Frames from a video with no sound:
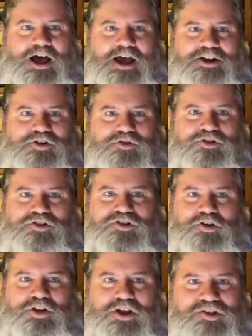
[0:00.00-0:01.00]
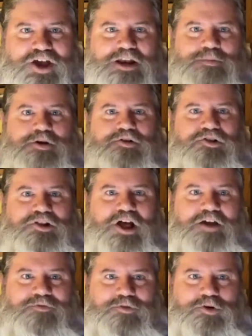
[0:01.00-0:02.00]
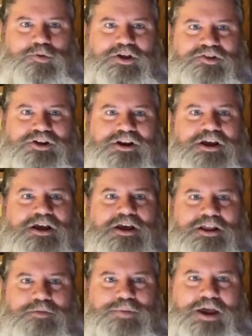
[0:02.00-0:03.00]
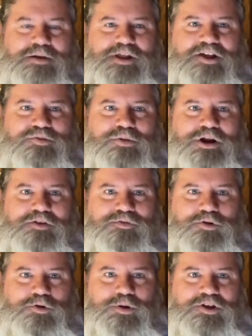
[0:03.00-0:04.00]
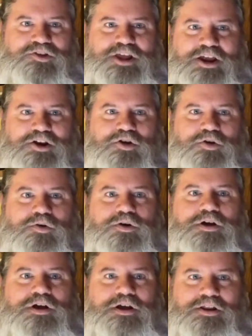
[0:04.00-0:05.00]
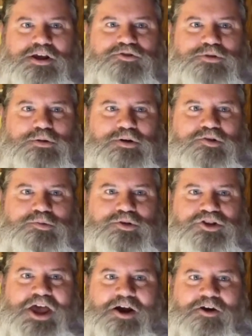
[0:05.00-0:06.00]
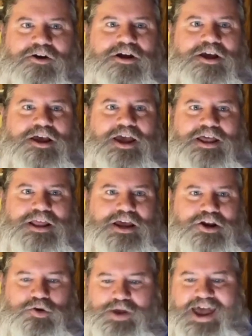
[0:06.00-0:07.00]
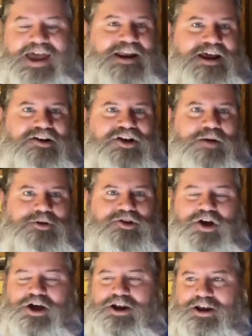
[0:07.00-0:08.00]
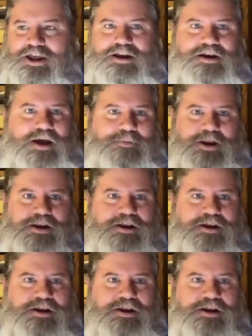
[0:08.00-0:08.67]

told you so. They signed him under slot for a reason. They paid him less money for a reason. They knew the injury risk was there, and they knew he hadn't had Tommy John. And I mean,